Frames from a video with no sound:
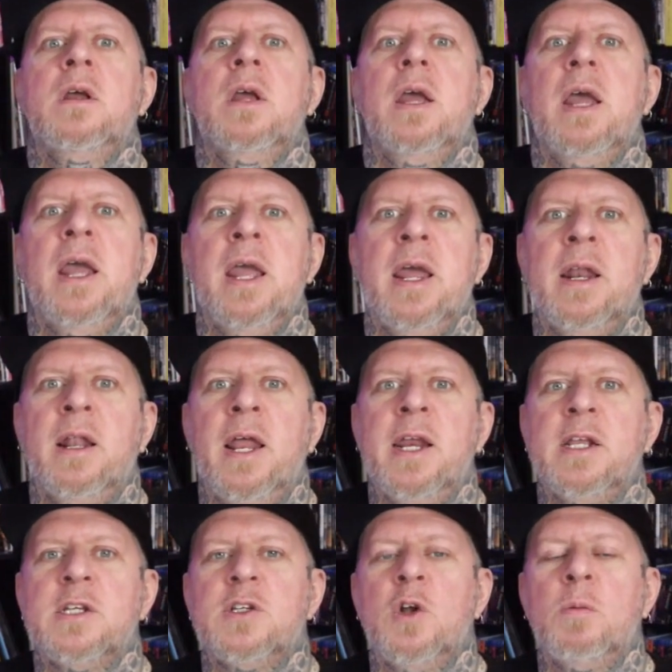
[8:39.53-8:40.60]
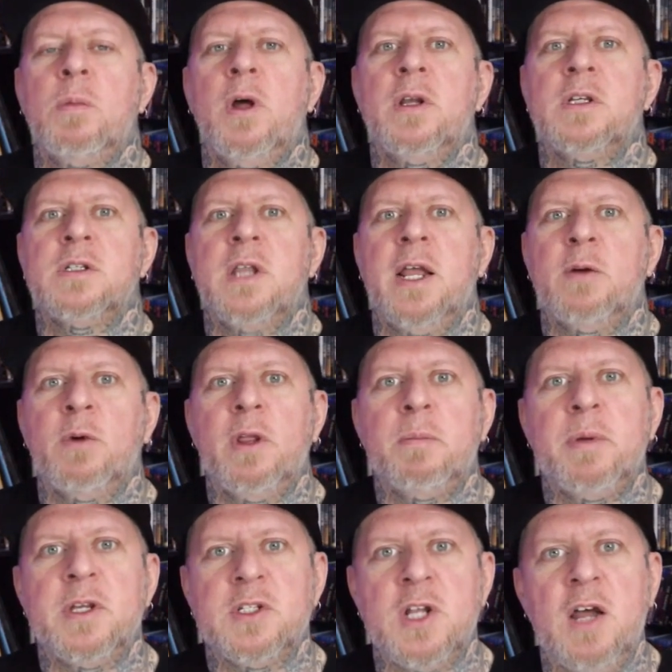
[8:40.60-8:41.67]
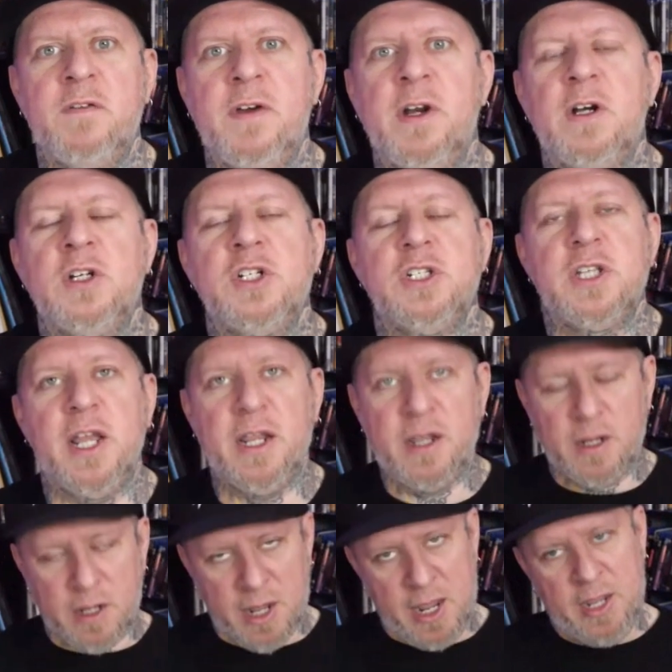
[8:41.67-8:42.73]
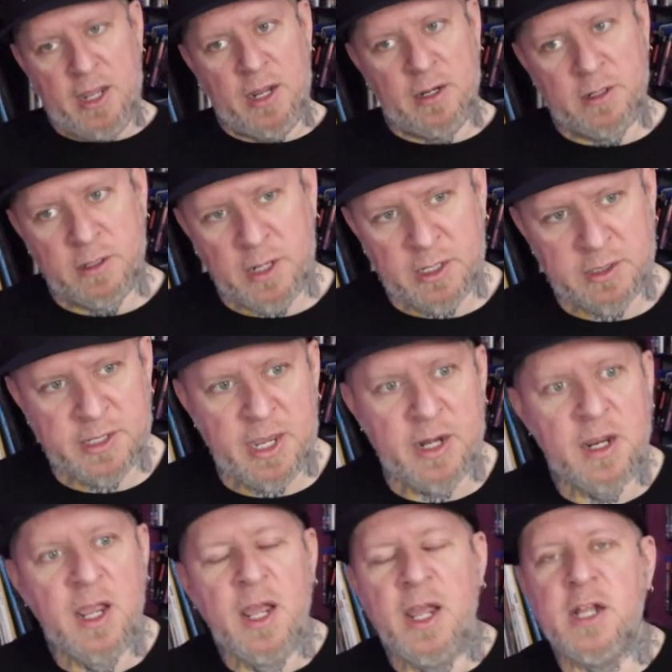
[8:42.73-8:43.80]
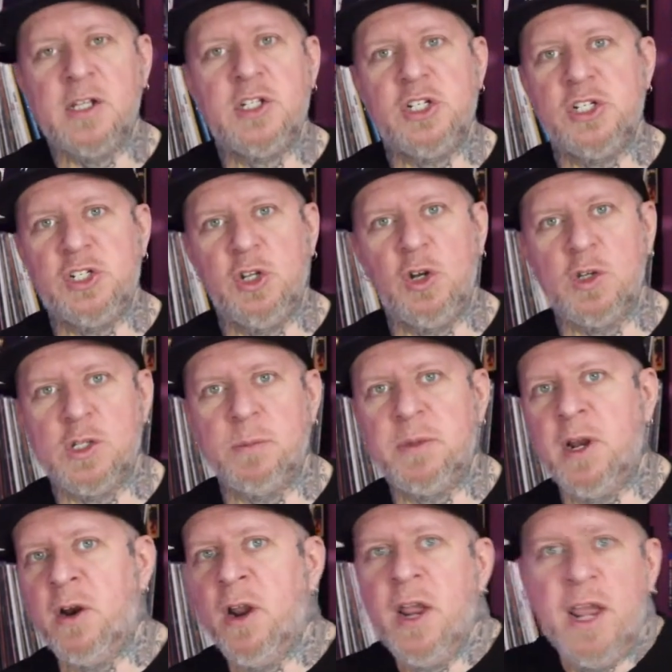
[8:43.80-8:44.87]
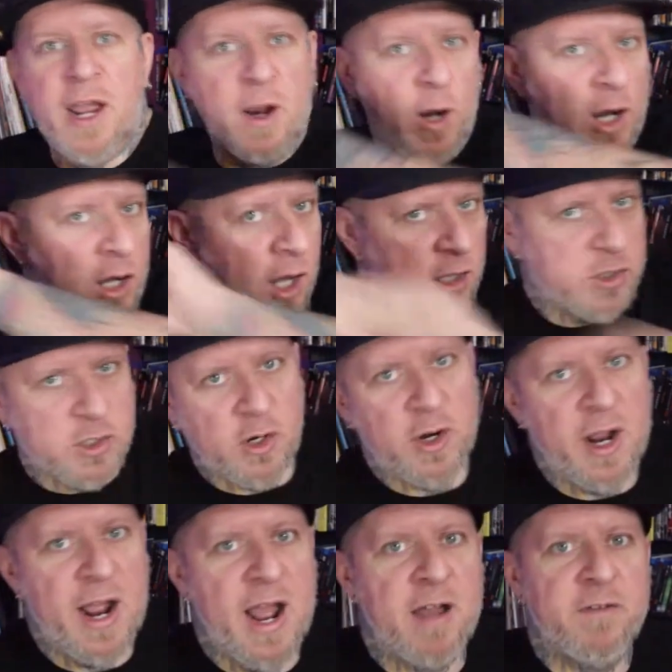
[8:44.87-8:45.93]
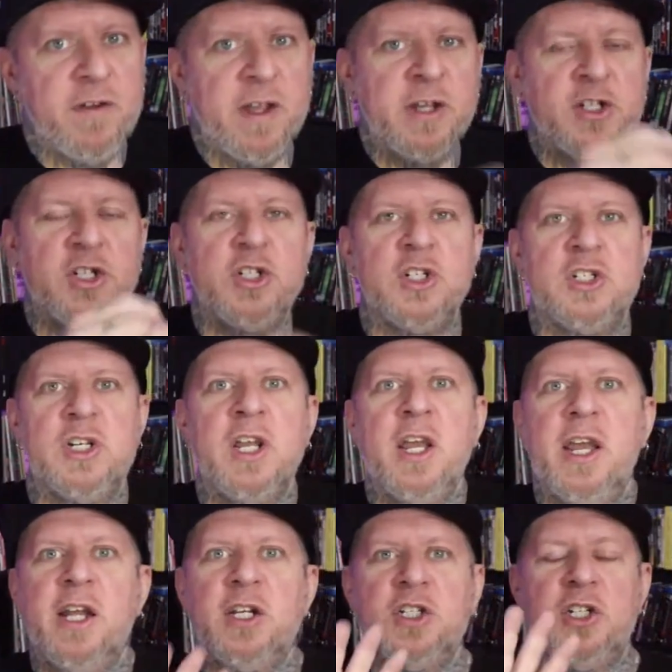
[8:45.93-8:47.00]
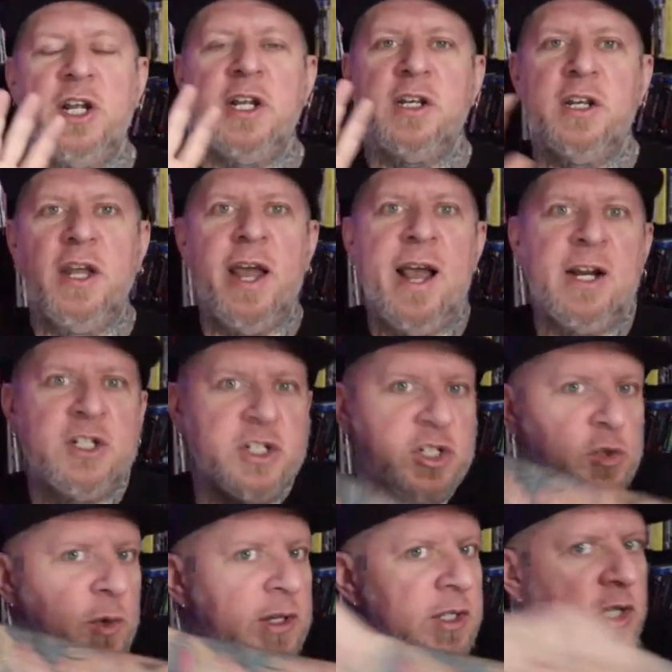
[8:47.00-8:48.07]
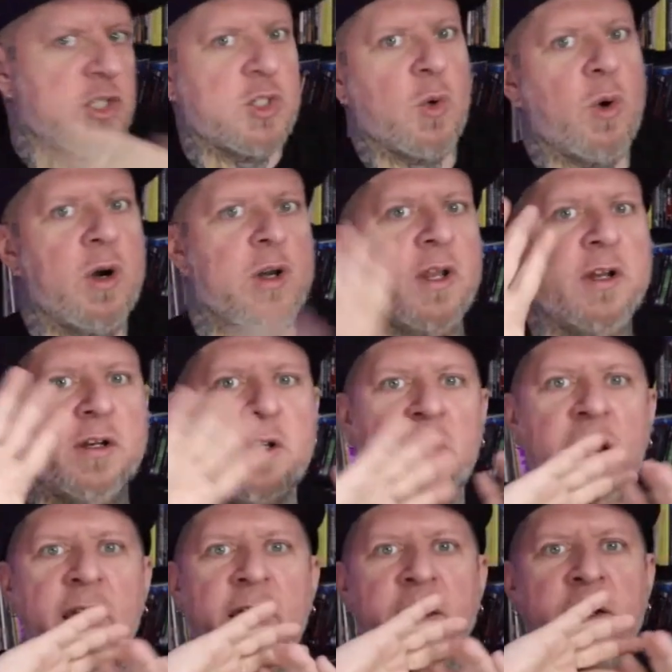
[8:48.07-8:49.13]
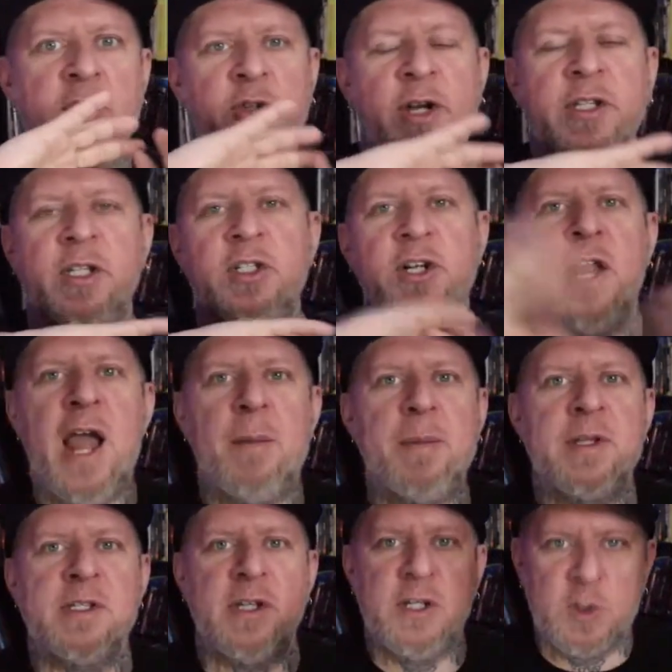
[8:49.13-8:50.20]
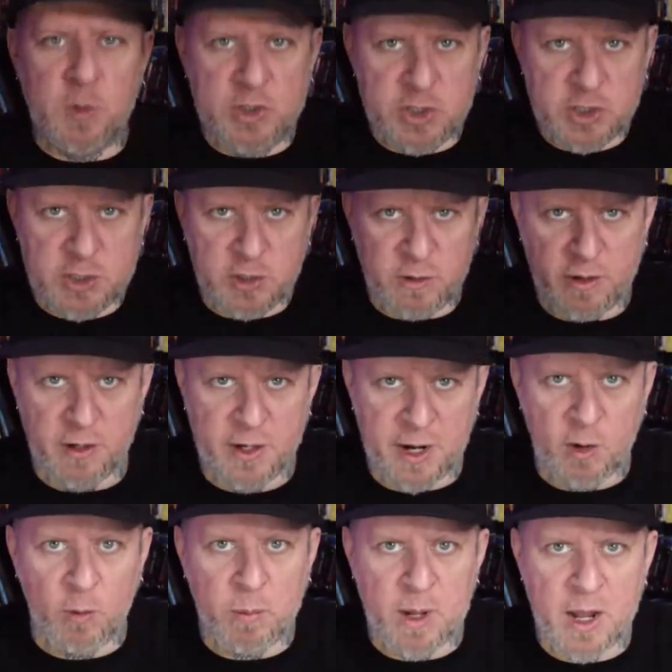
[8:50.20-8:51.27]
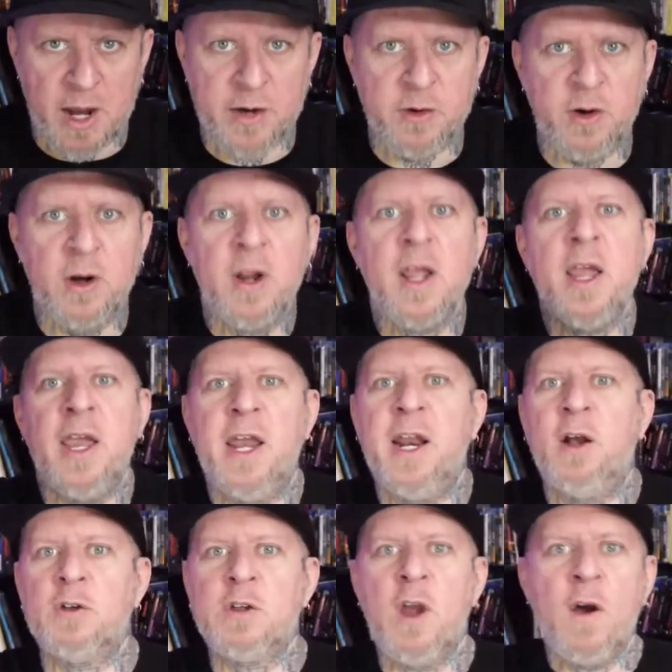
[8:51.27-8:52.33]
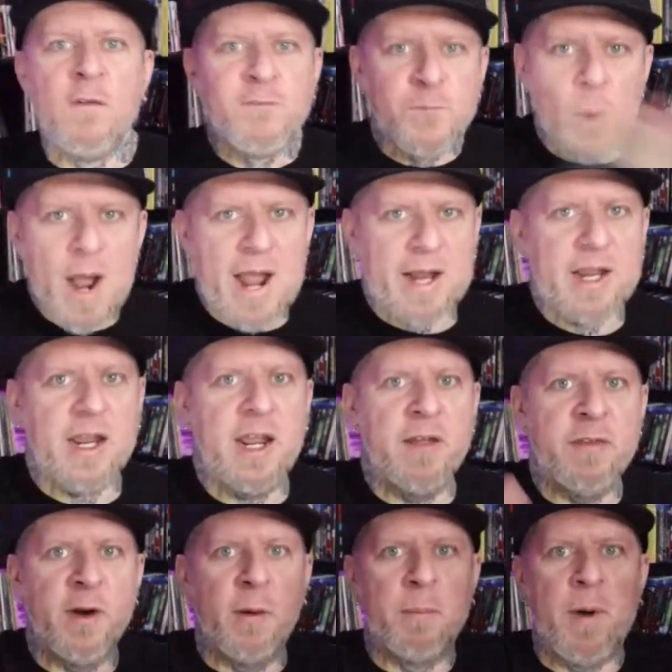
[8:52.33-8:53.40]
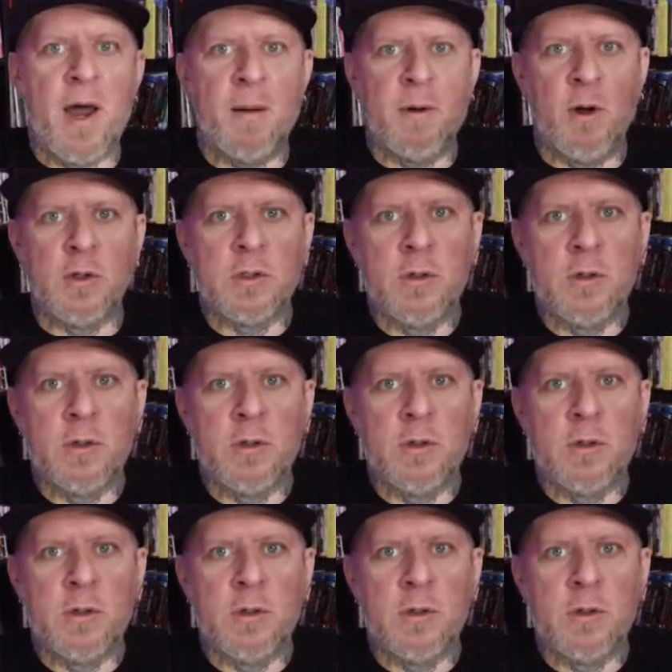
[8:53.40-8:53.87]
and Lady Snowblood is like really pissed off at her. She's like hanging like dead, and she still goes up there and cuts her in half. And she just as she swings the sword, the transition happens, and it switches to an angle behind her, and it goes whack, and then her bottom goes